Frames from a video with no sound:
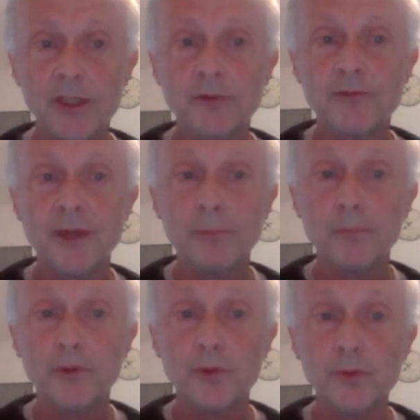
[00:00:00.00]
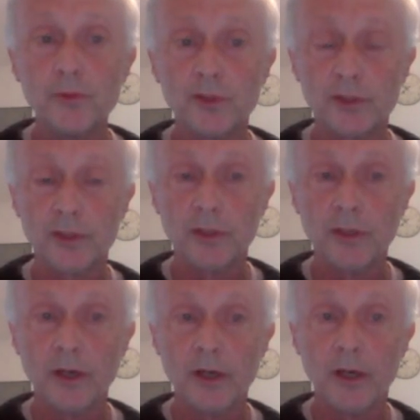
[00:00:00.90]
of them produce
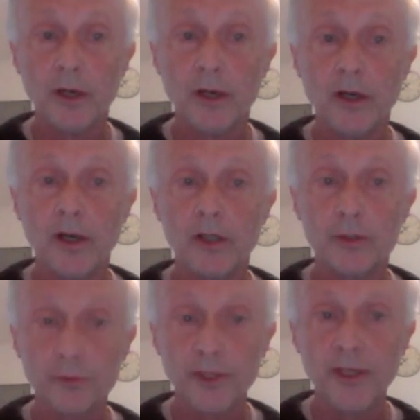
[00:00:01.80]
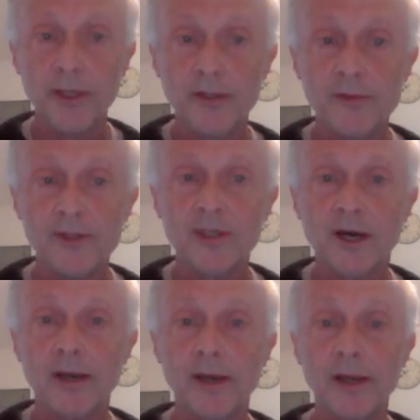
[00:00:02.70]
a tree in this
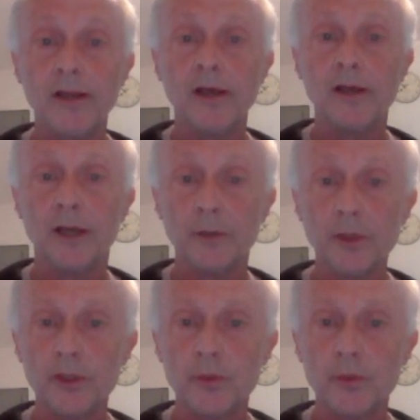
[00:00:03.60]
IL language,